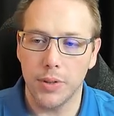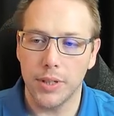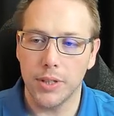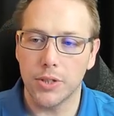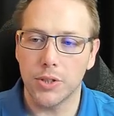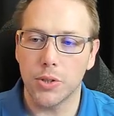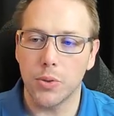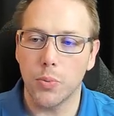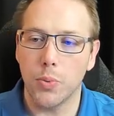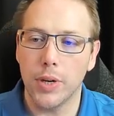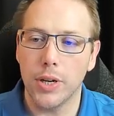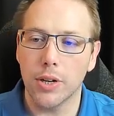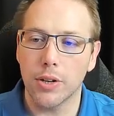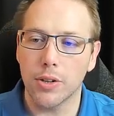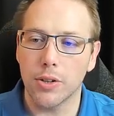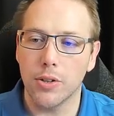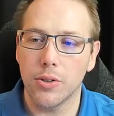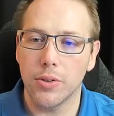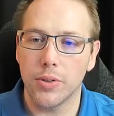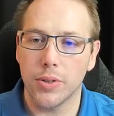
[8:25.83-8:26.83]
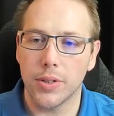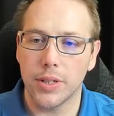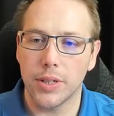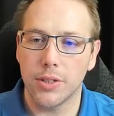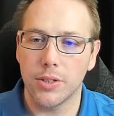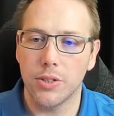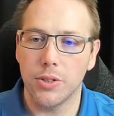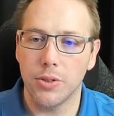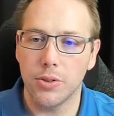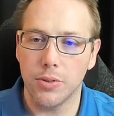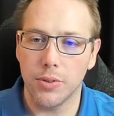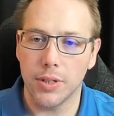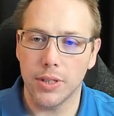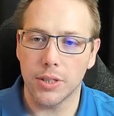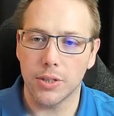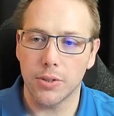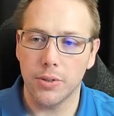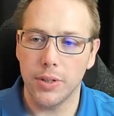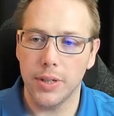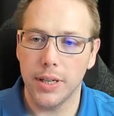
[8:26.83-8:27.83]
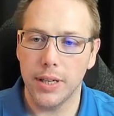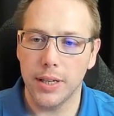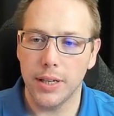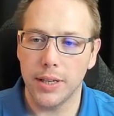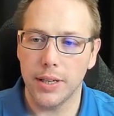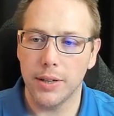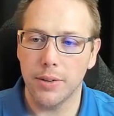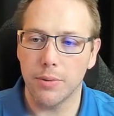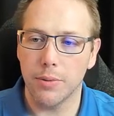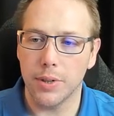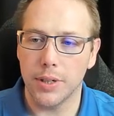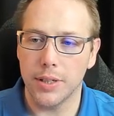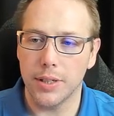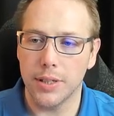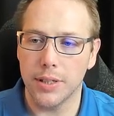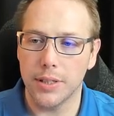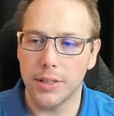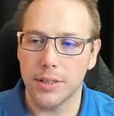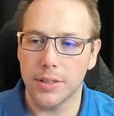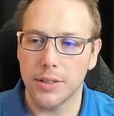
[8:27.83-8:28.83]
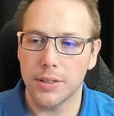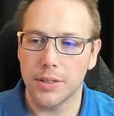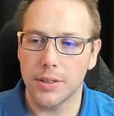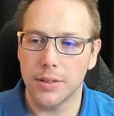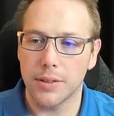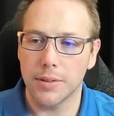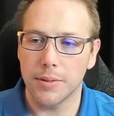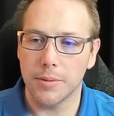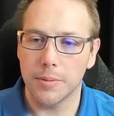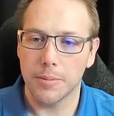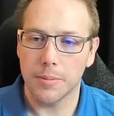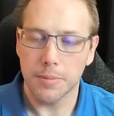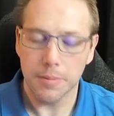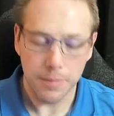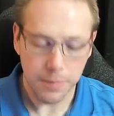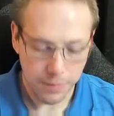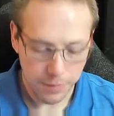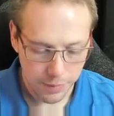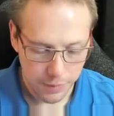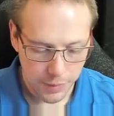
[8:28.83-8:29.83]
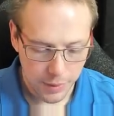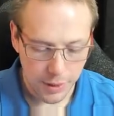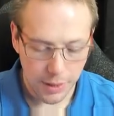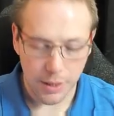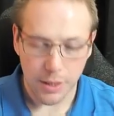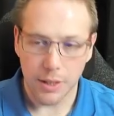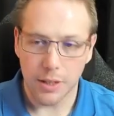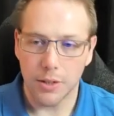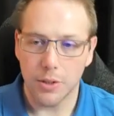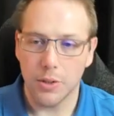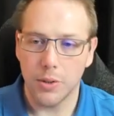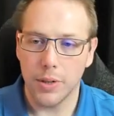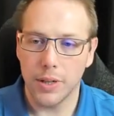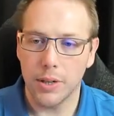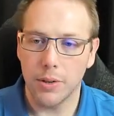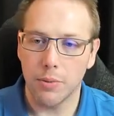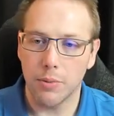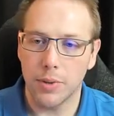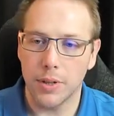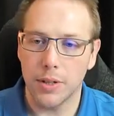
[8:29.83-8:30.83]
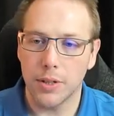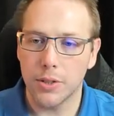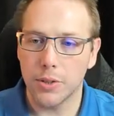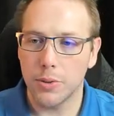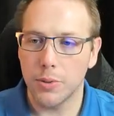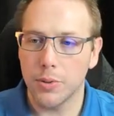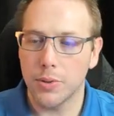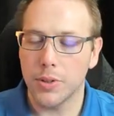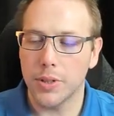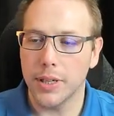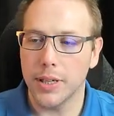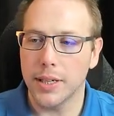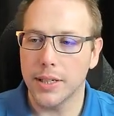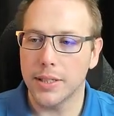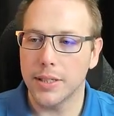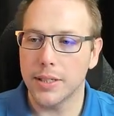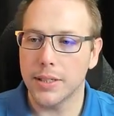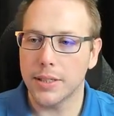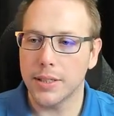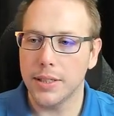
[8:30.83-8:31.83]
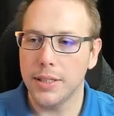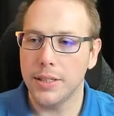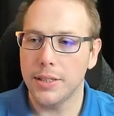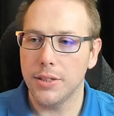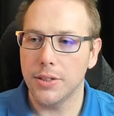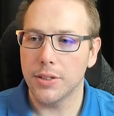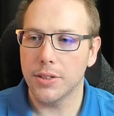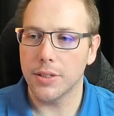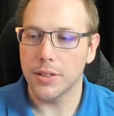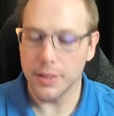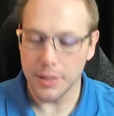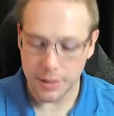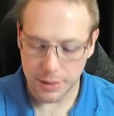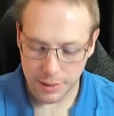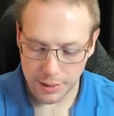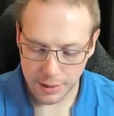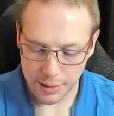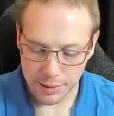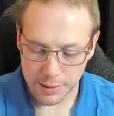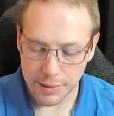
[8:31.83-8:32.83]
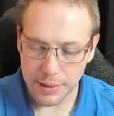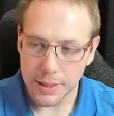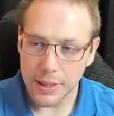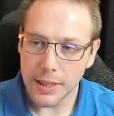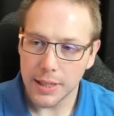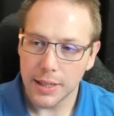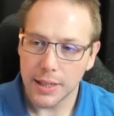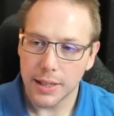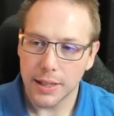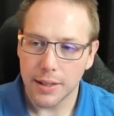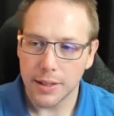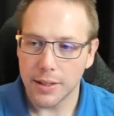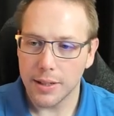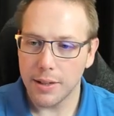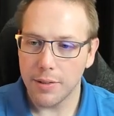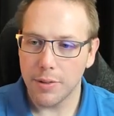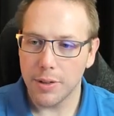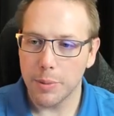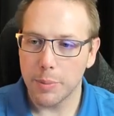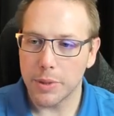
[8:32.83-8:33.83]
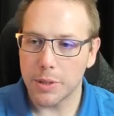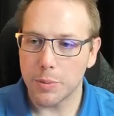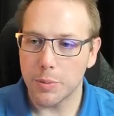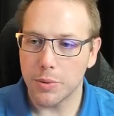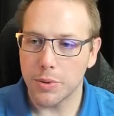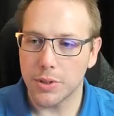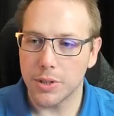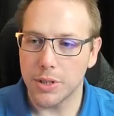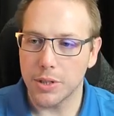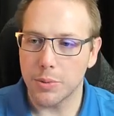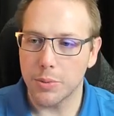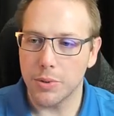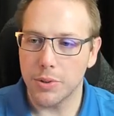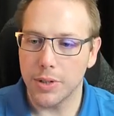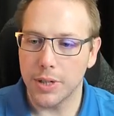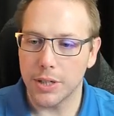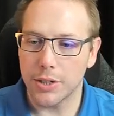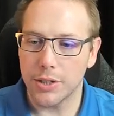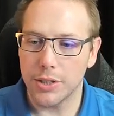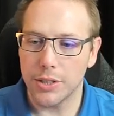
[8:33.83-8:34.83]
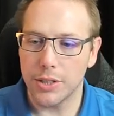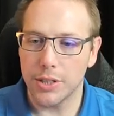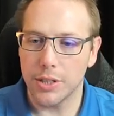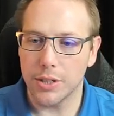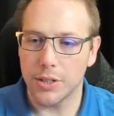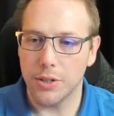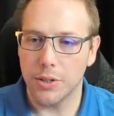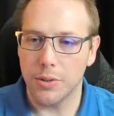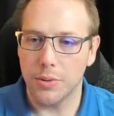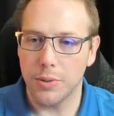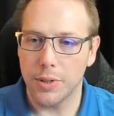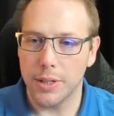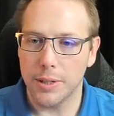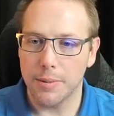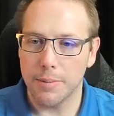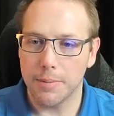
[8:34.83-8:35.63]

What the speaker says: And so we are going to, let's go ahead and run this. I'm going to go ahead and run this whole thing because it's easier to, everything makes more sense when you actually see the code run.